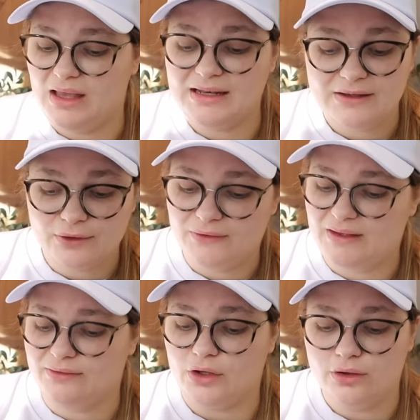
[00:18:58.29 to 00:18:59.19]
Any of those
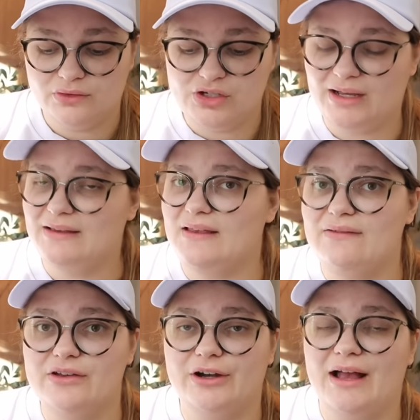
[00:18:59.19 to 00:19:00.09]
things, coats, jackets,
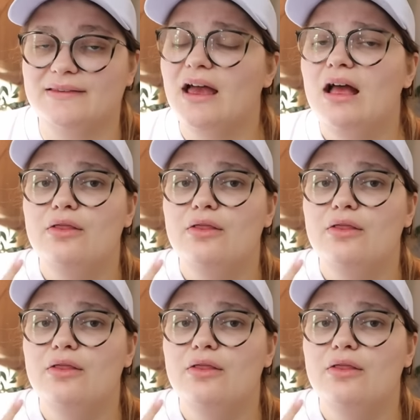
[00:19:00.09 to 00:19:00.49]
aviator hats,